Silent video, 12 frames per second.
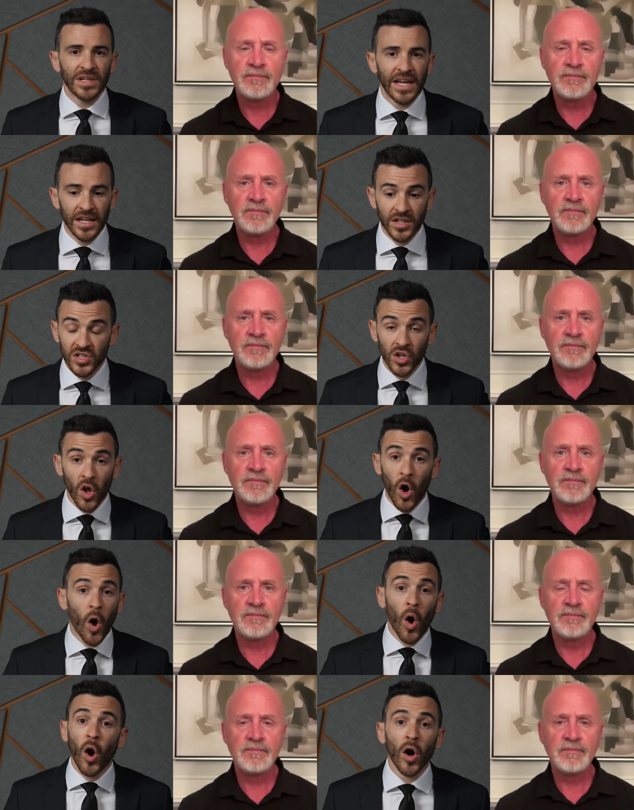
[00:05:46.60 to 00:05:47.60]
Speaker 1: begin until
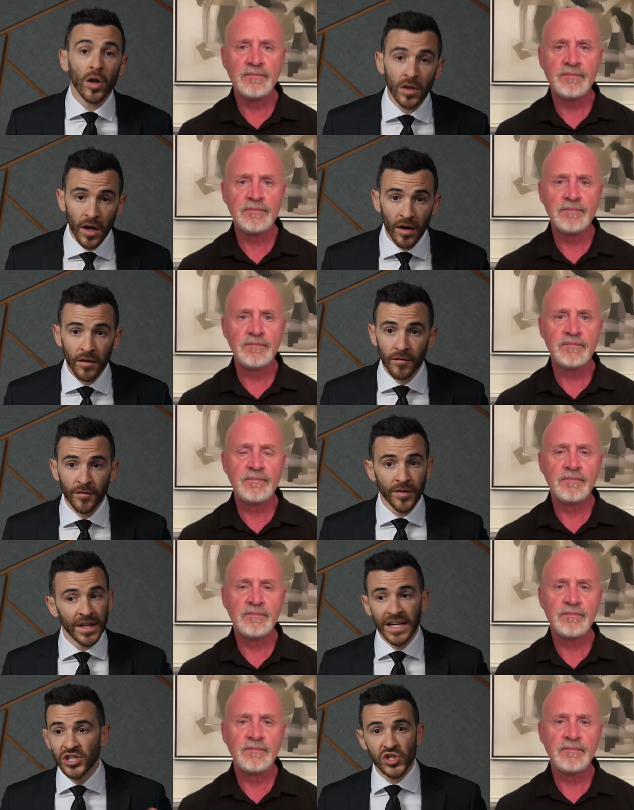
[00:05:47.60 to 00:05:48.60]
all of
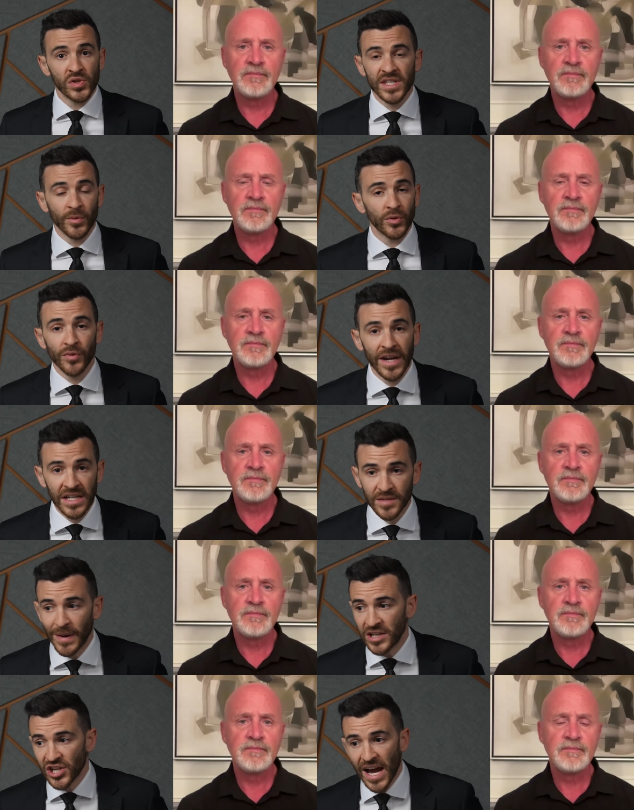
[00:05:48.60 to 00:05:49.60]
the issues that were raised
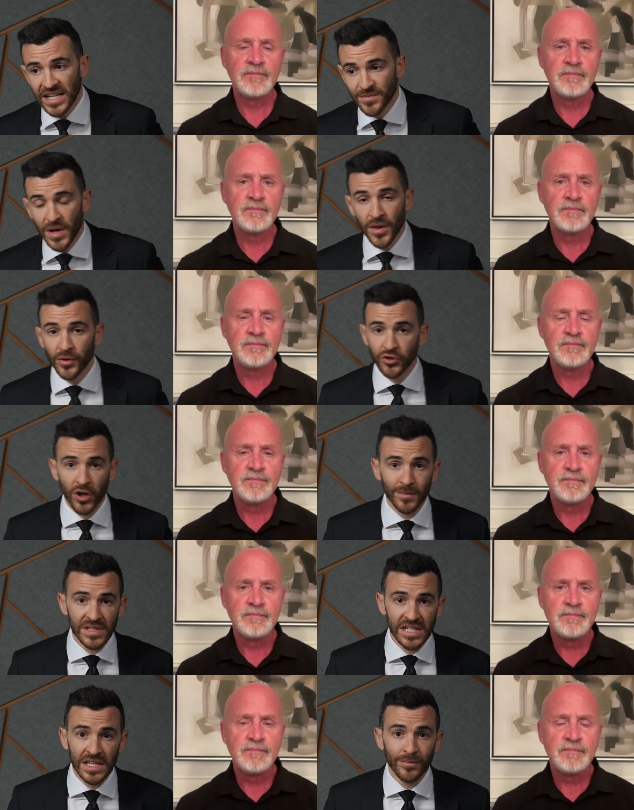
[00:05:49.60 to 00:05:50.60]
by Jack Smith or Trump's
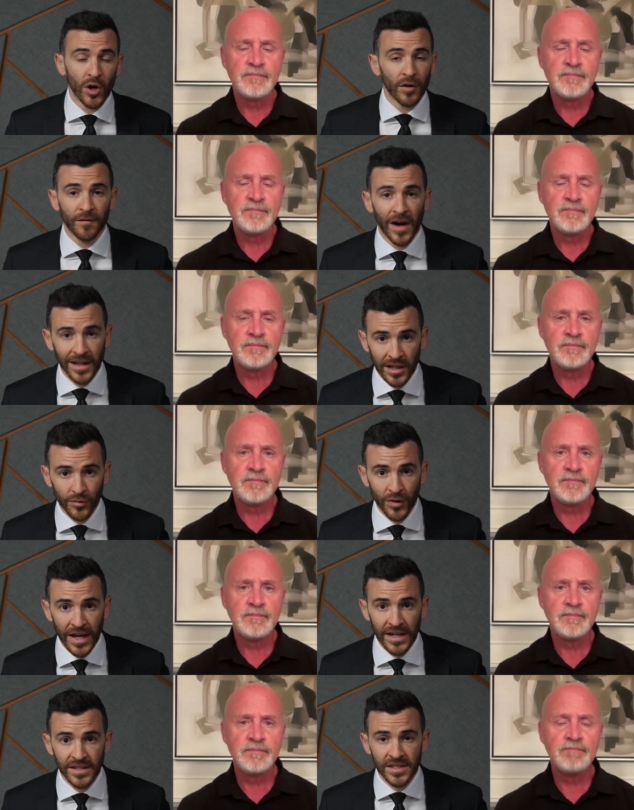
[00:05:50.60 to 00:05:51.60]
team are finally
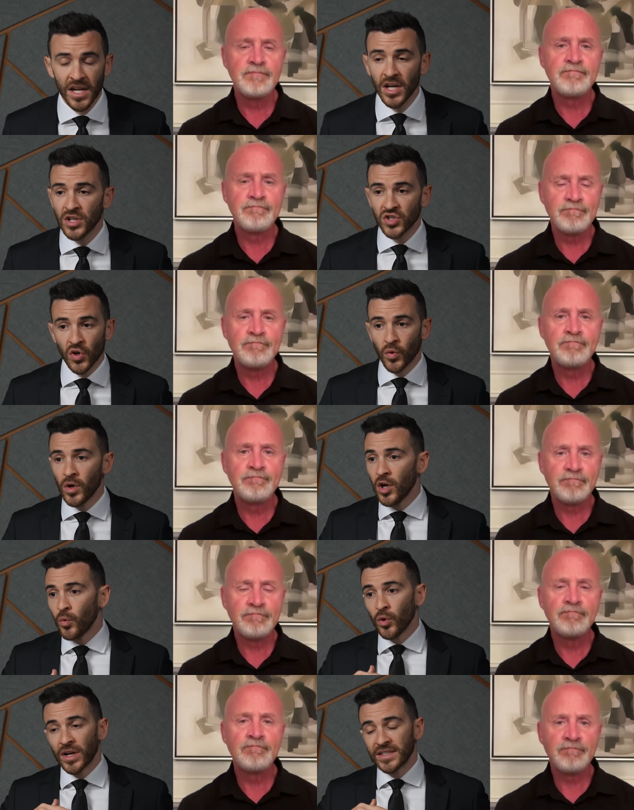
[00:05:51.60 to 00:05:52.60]
raised. So
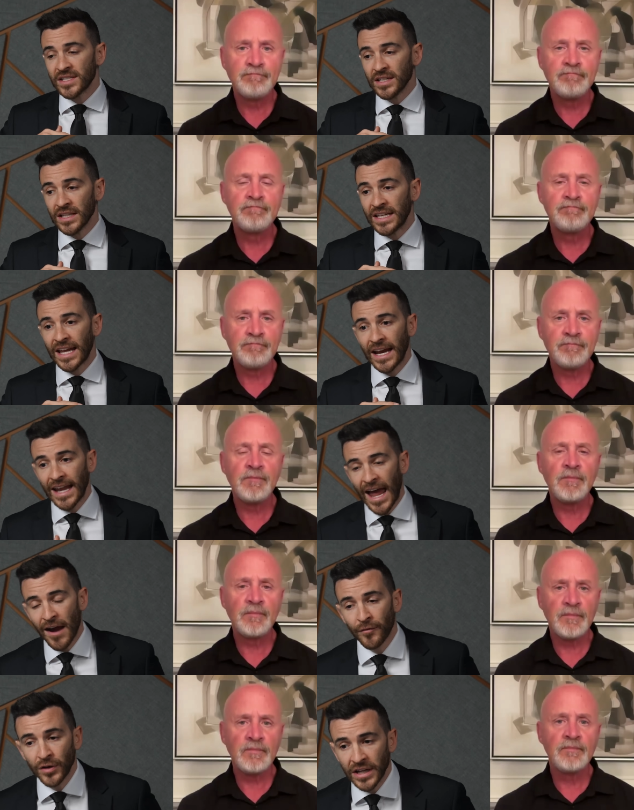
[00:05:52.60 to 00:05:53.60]
we'll get to litigate
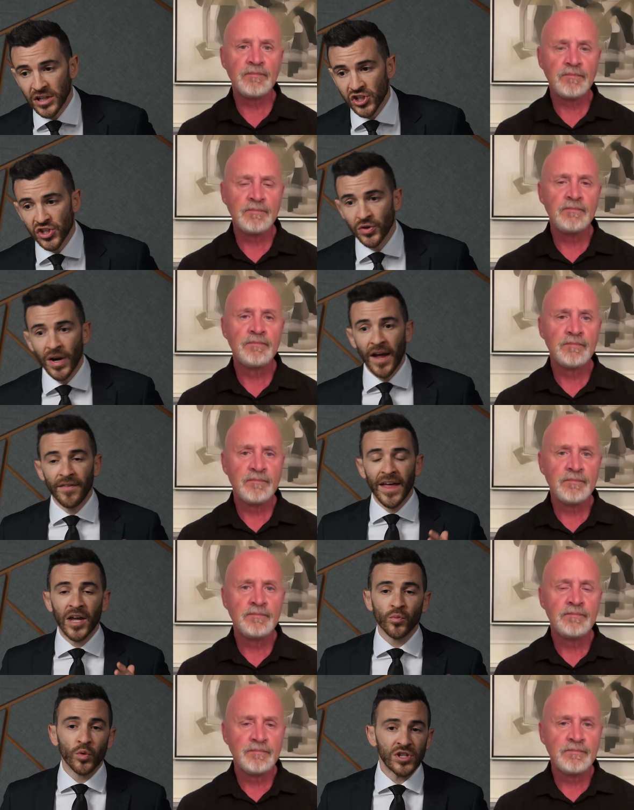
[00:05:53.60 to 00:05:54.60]
every issue, and
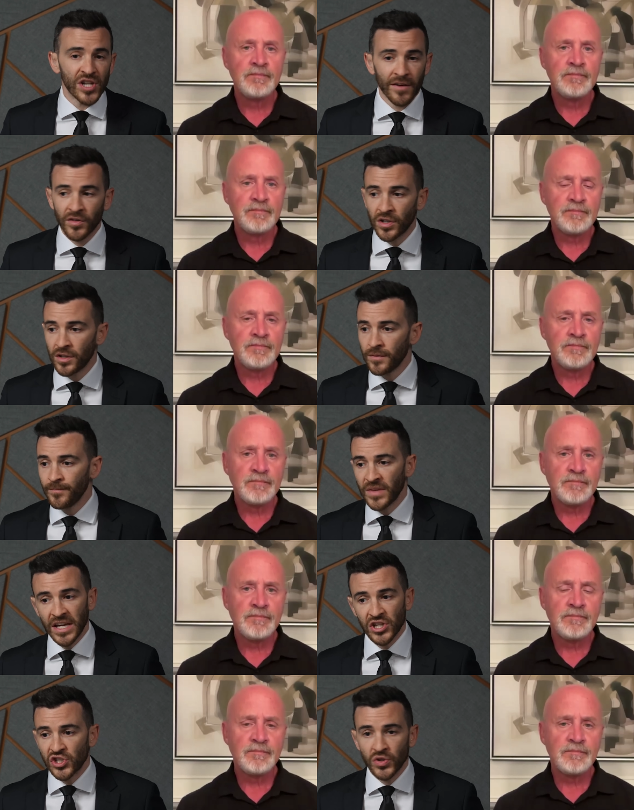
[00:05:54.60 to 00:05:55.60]
then whichever
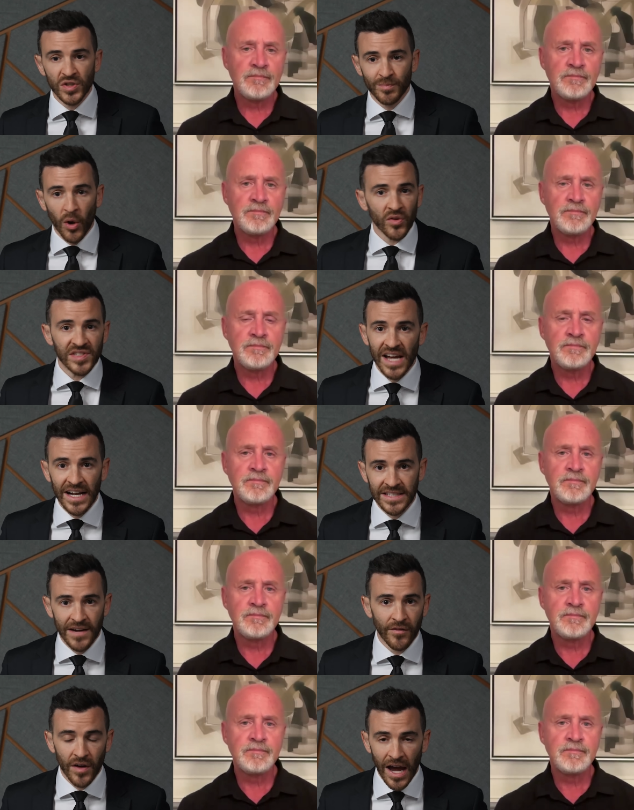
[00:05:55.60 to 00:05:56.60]
issues both sides
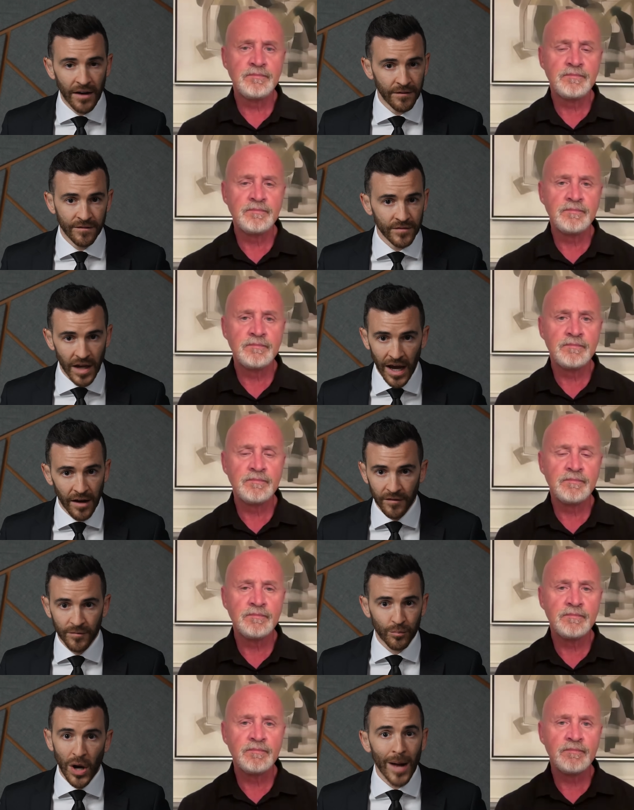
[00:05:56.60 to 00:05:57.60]
have have
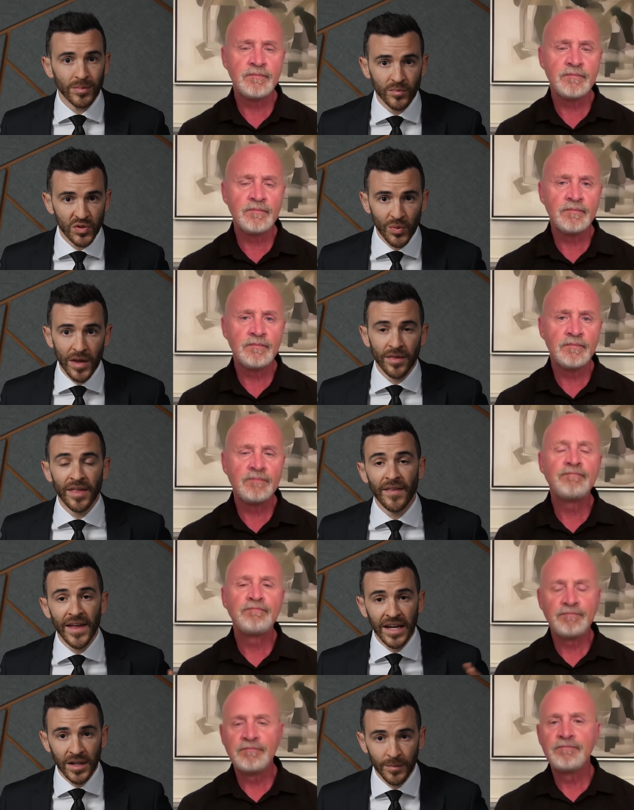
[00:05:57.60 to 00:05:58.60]
have problems with, then
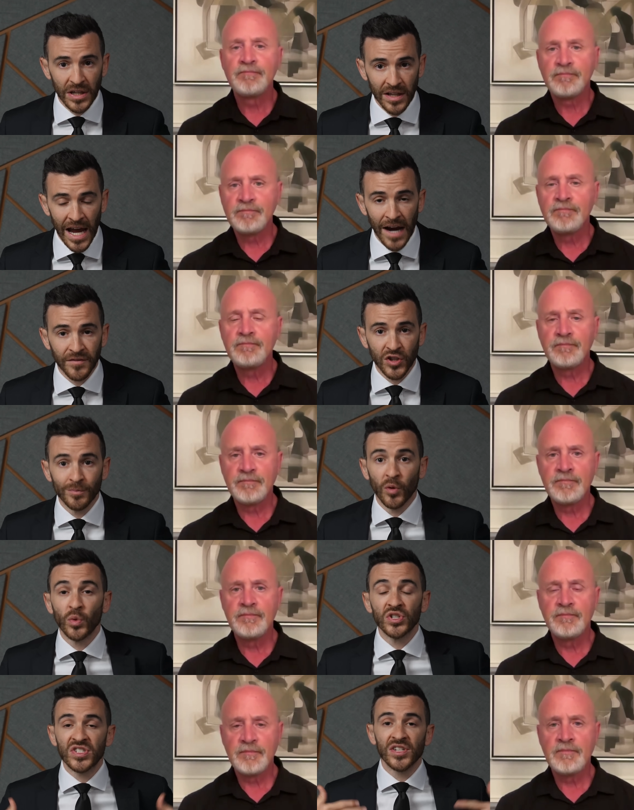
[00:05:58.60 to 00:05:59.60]
they can appeal after. But
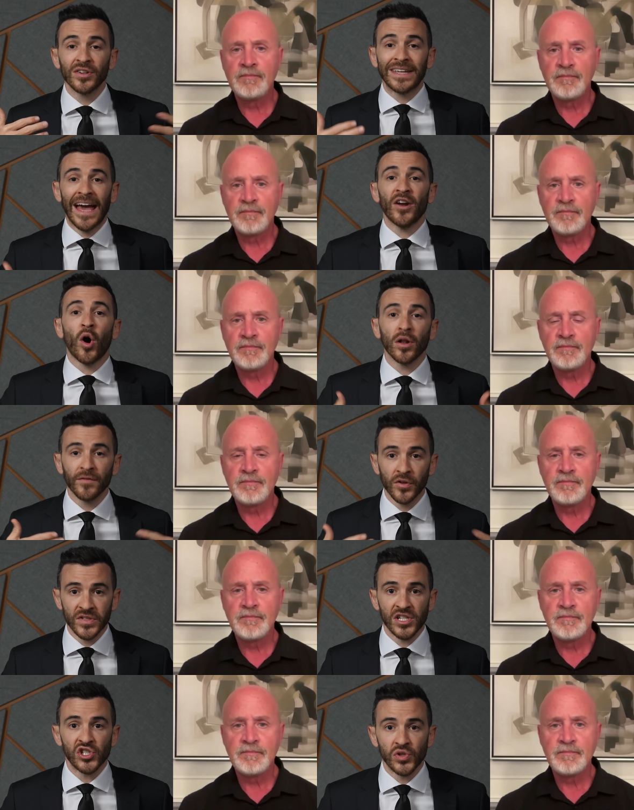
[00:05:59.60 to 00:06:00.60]
we'll still get all of
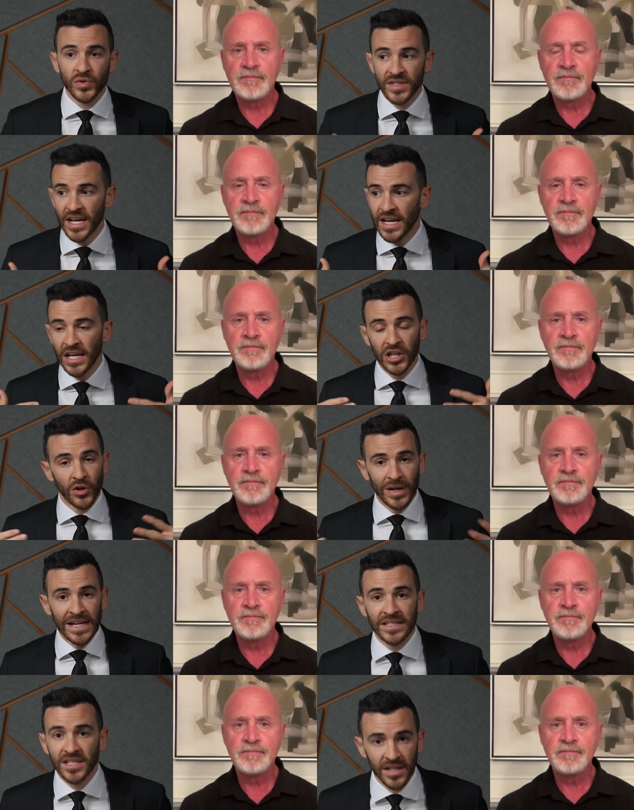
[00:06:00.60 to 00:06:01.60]
those issues, you know,
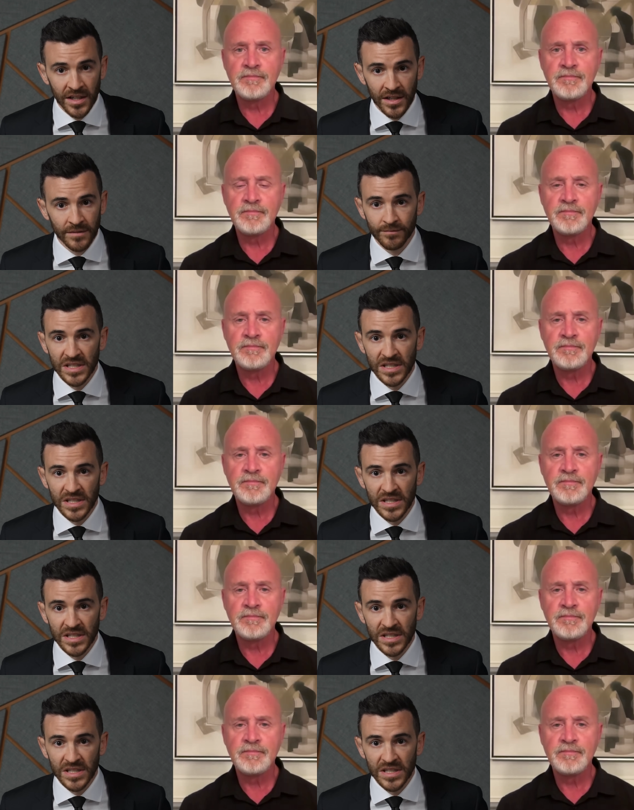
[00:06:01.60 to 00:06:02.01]
into the